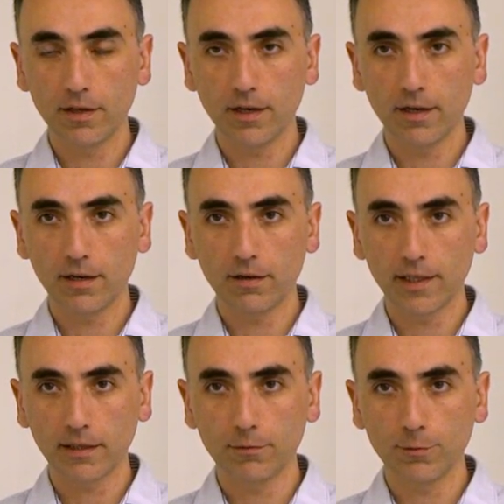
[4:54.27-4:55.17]

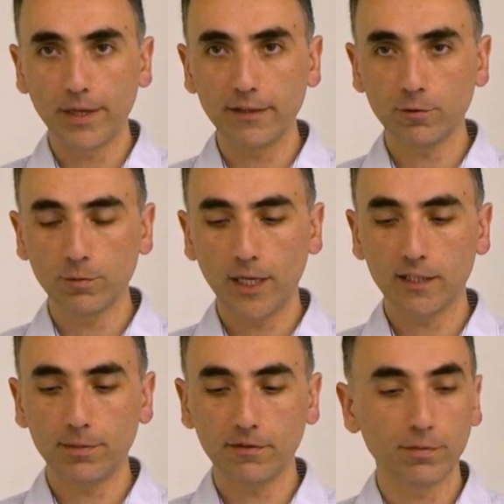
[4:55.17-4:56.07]
like based on
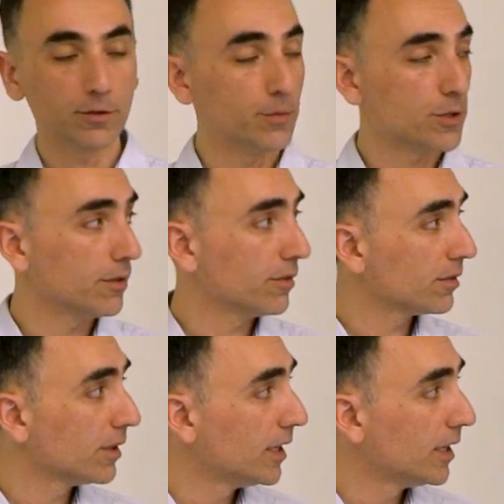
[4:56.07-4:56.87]
multiple subscriptions.